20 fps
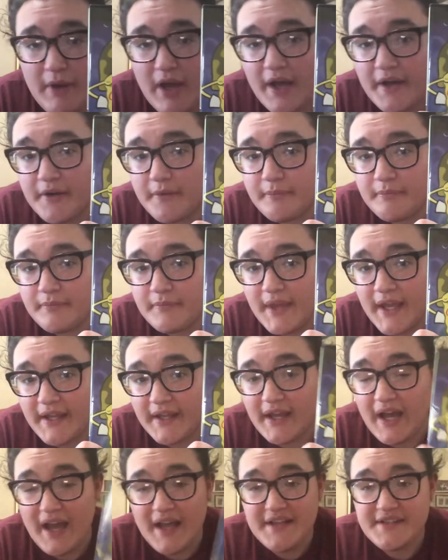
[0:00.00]
Bottom.
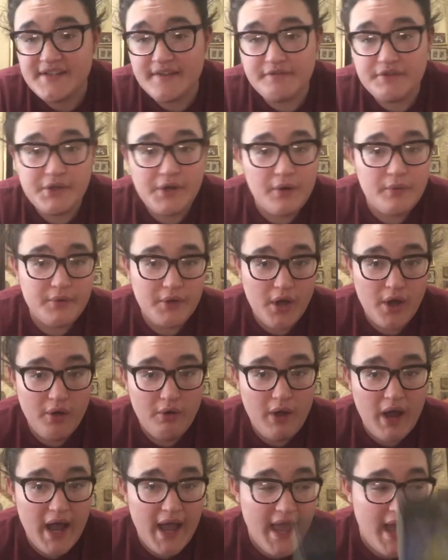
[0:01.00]
And guys, if you don't
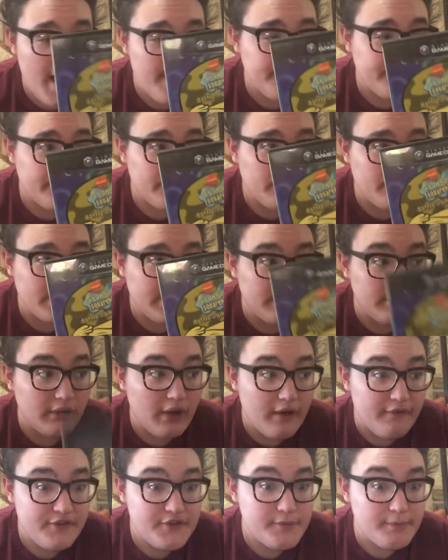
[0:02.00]
know, I absolutely
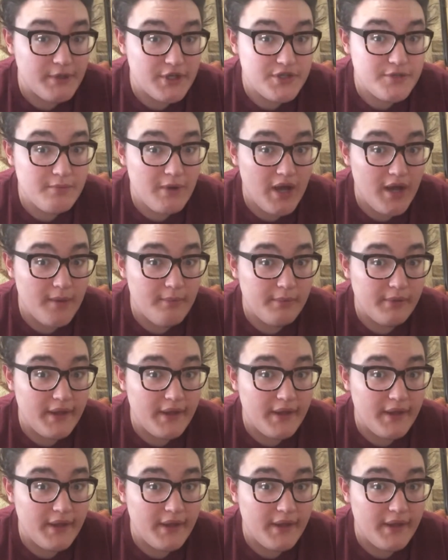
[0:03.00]
love SpongeBob.